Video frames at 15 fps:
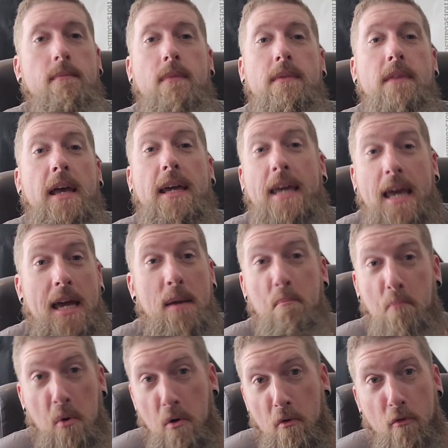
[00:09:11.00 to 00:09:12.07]
they can't
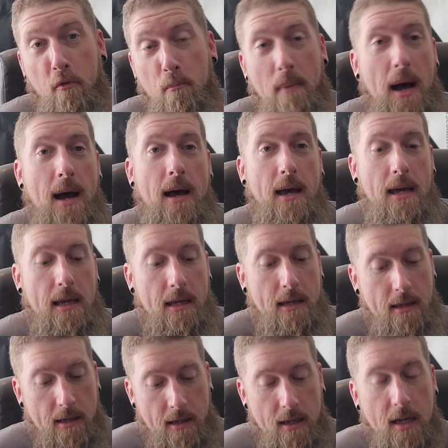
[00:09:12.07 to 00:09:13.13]
move my
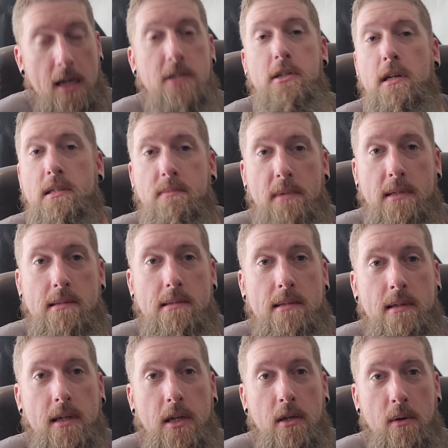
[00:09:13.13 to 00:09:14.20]
adjustments,
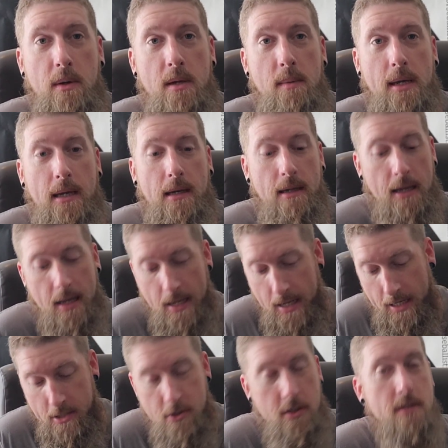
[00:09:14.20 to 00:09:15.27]
you know what I mean?
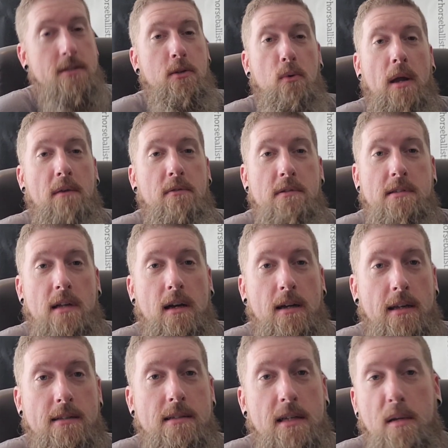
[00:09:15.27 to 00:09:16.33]
It's just a rifle stock.
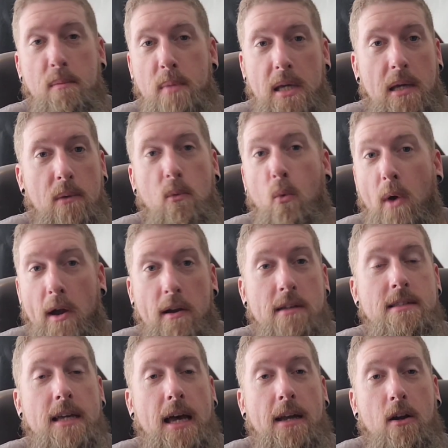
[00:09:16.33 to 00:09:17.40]
It's going to be where it's
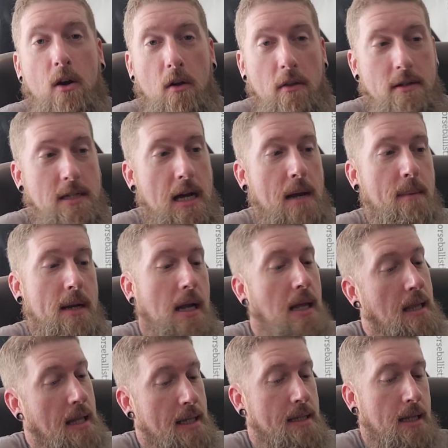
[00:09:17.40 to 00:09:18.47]
at all the time, and I
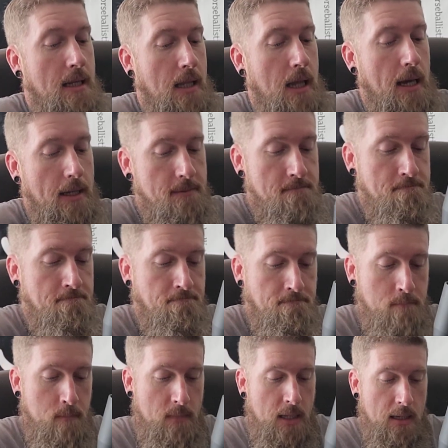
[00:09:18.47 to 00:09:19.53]
like that a lot.
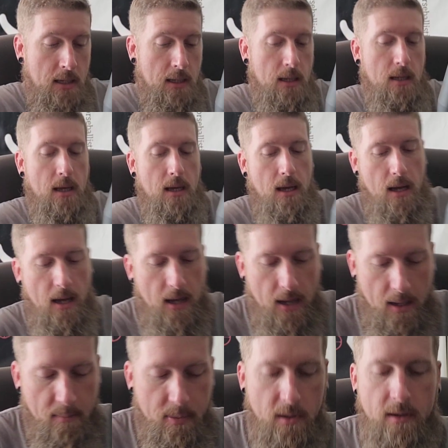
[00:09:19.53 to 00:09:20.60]
I
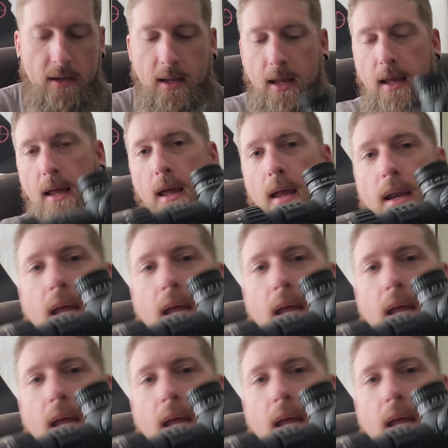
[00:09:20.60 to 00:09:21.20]
put an